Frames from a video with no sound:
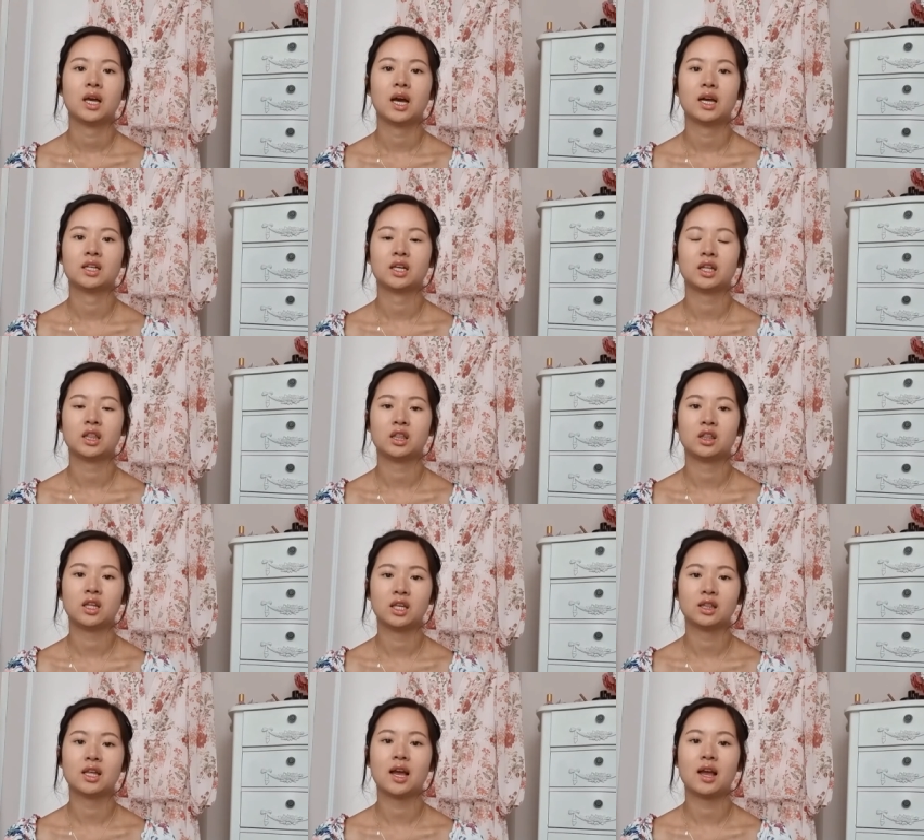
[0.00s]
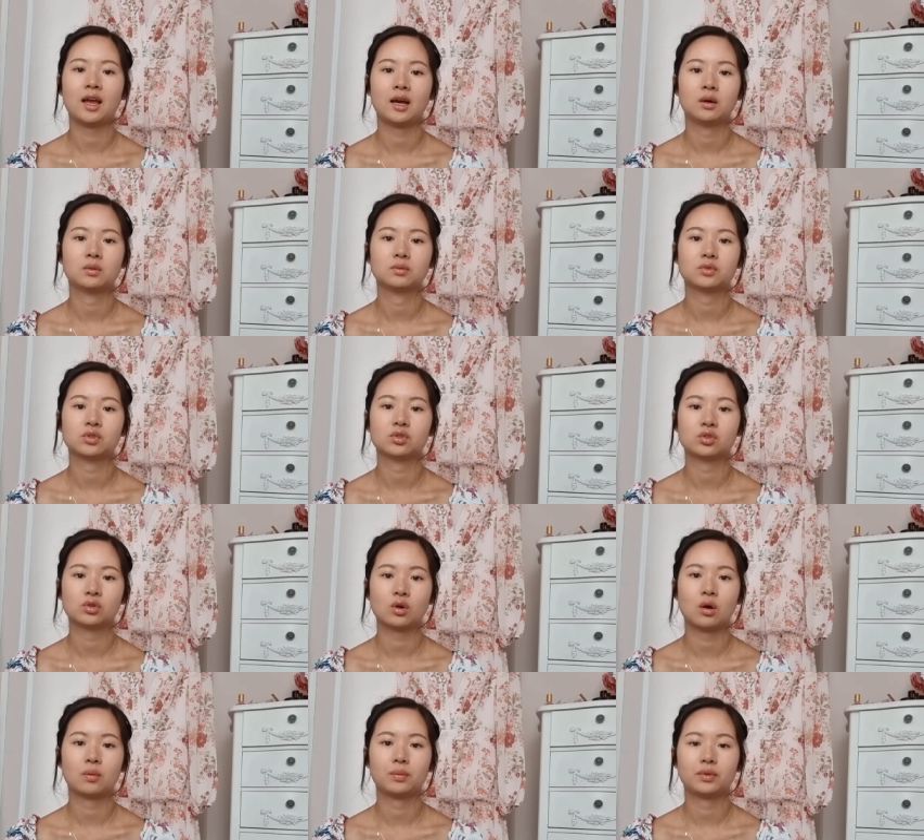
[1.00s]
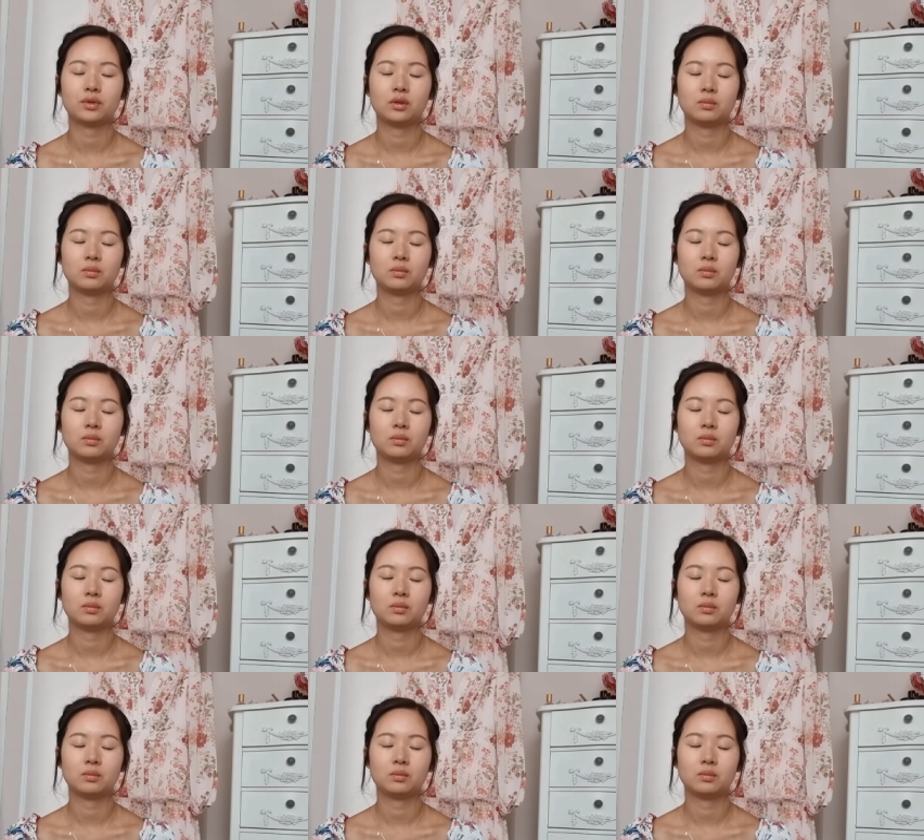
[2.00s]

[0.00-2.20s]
and I think that helped stop